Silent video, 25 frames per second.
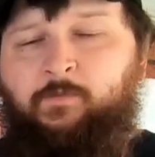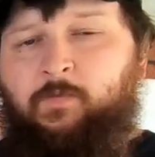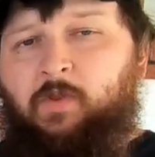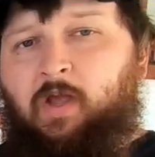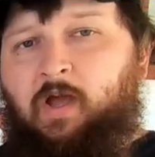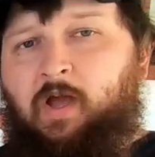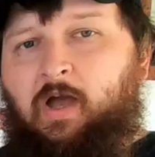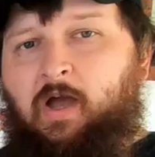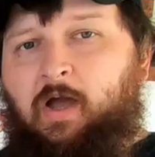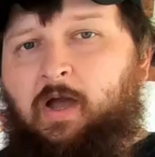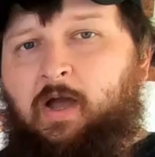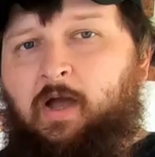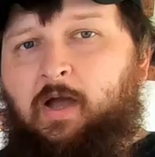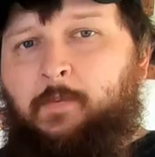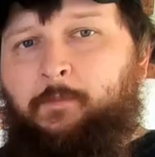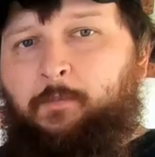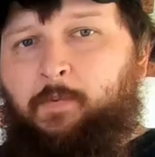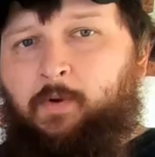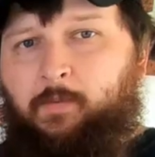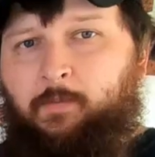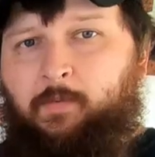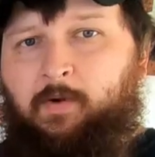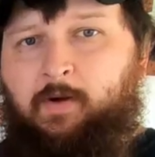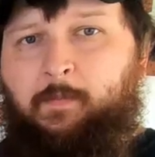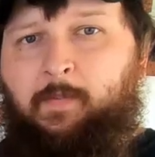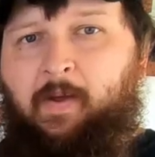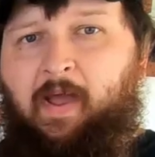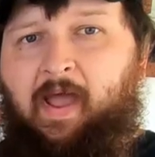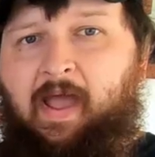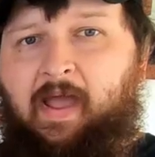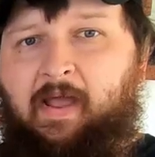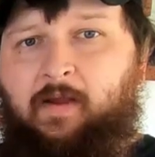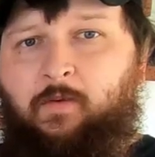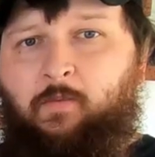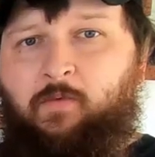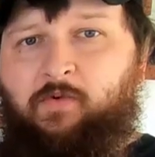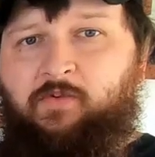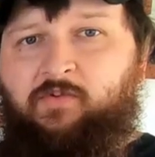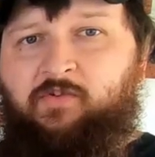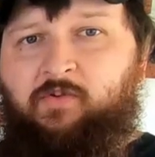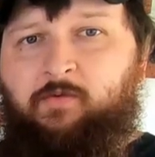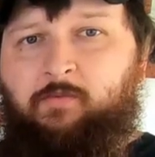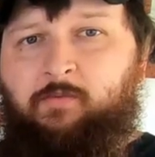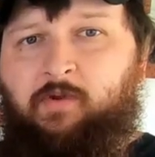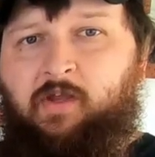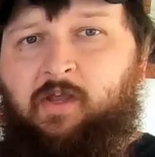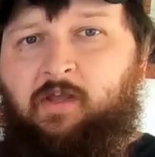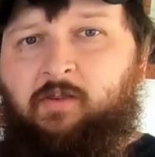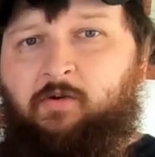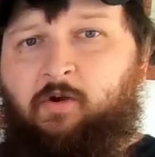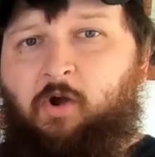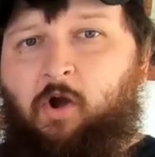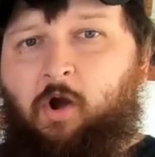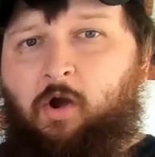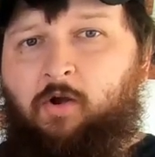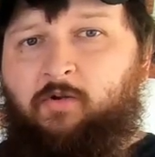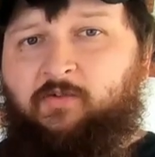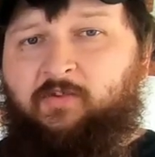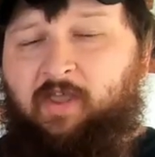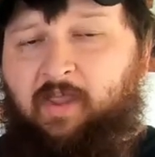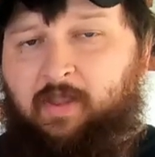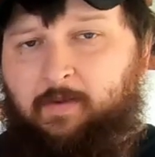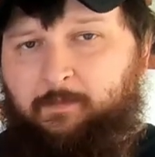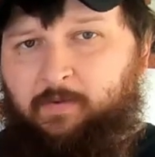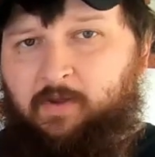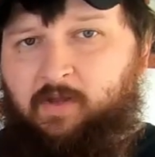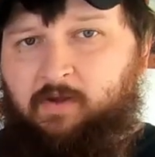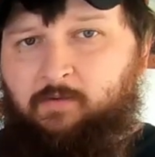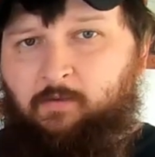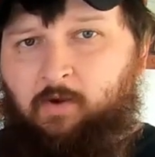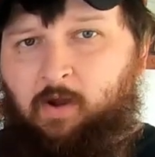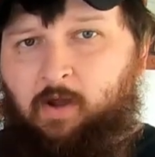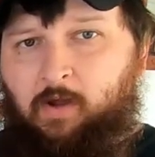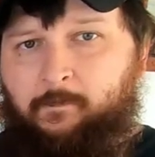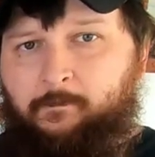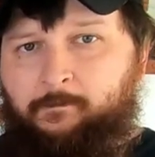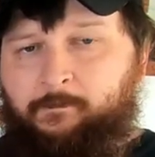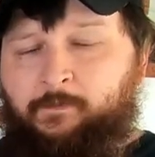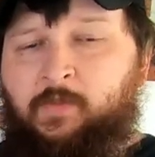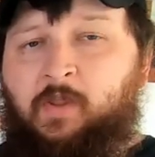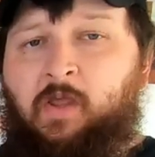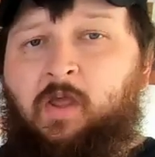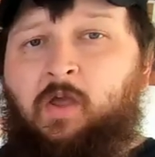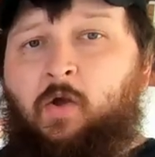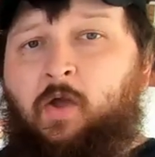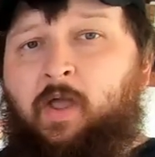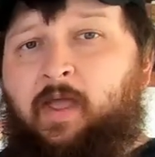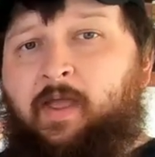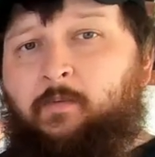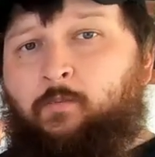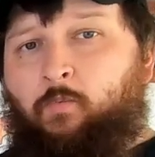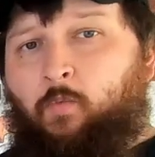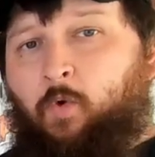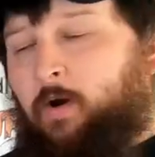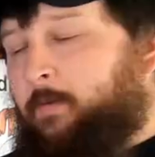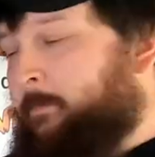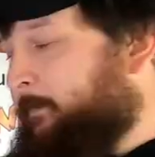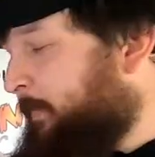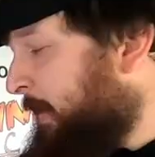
put them in a pack with some Killer Hogs AP rub. In one